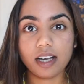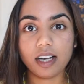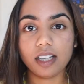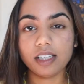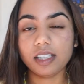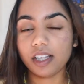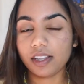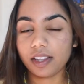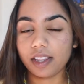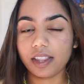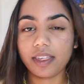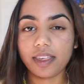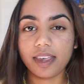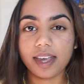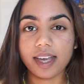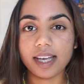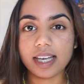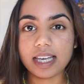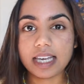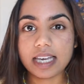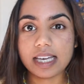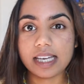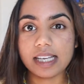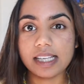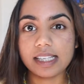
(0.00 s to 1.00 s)
Another thing
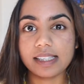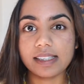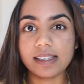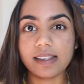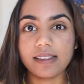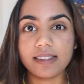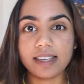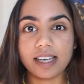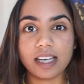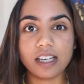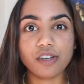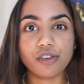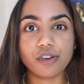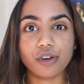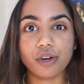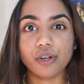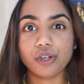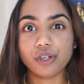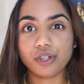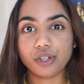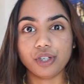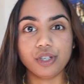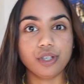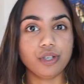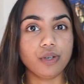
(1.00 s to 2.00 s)
is that the intro
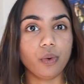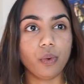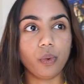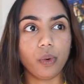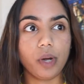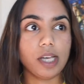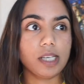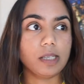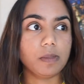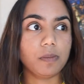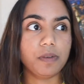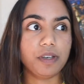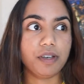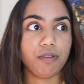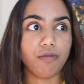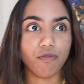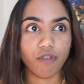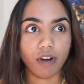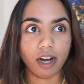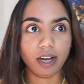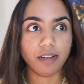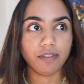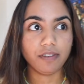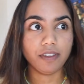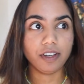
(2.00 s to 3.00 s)
should always be
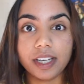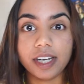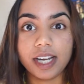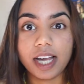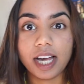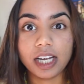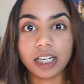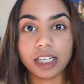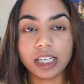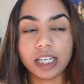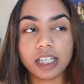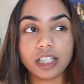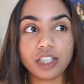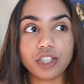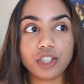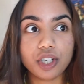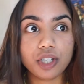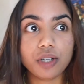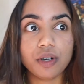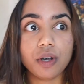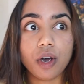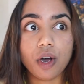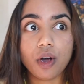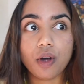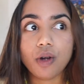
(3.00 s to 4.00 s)
relevant, and it should